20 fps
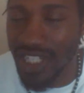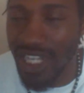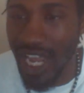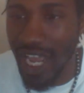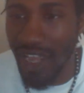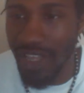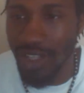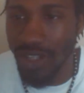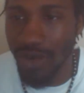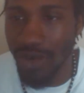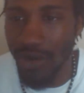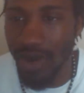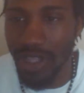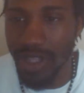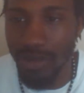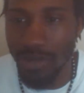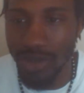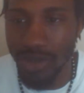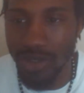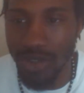shall he
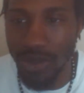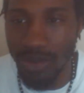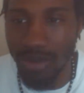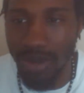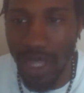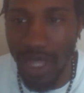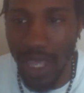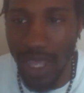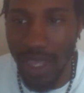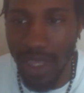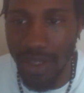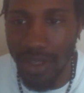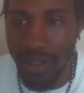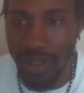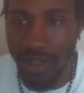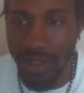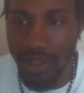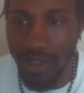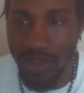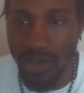greatly multiply
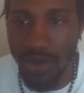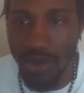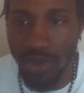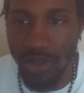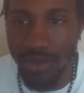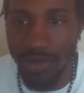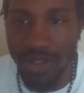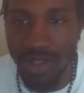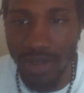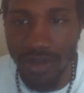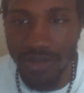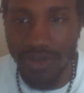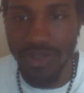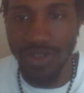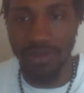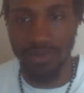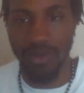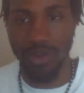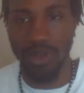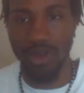to himself
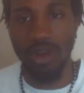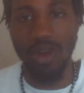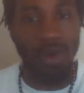silver or